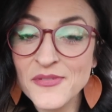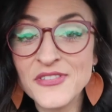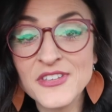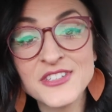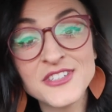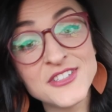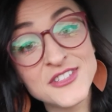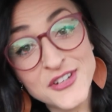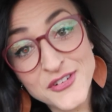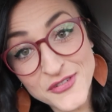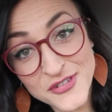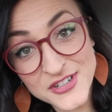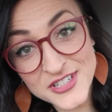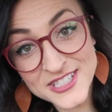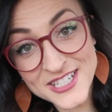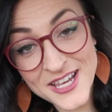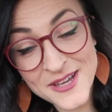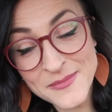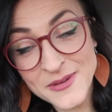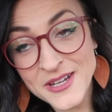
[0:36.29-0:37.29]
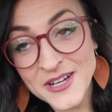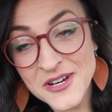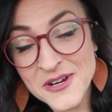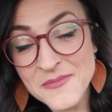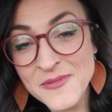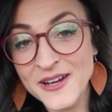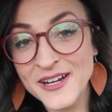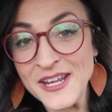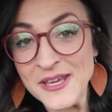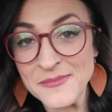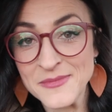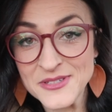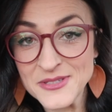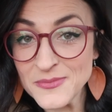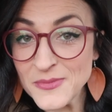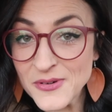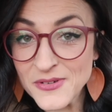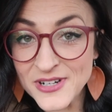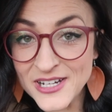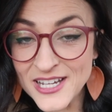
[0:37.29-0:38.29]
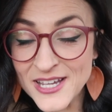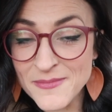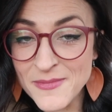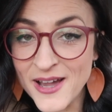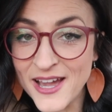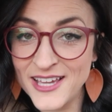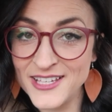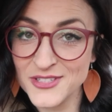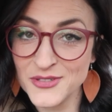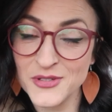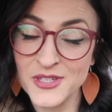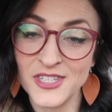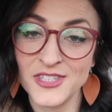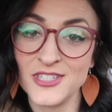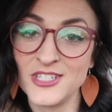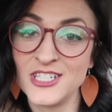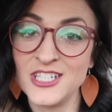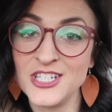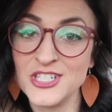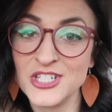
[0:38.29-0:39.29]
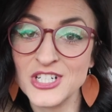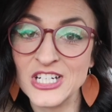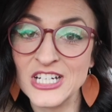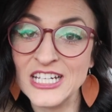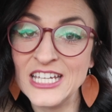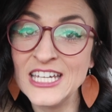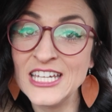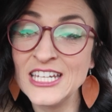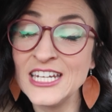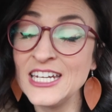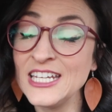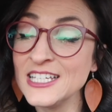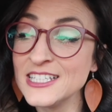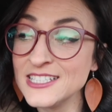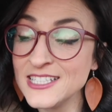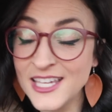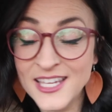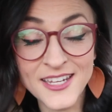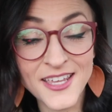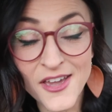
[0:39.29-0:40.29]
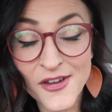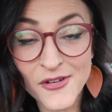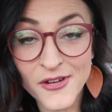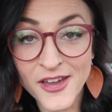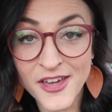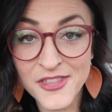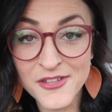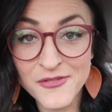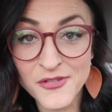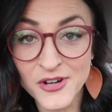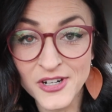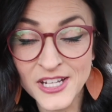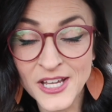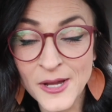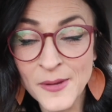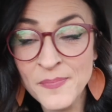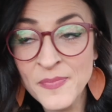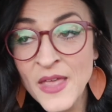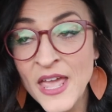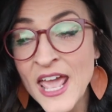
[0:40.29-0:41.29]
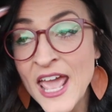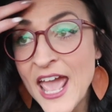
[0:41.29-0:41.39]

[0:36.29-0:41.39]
If this is your first time here, my name is Marie. I'm a high school English teacher in San Diego, California.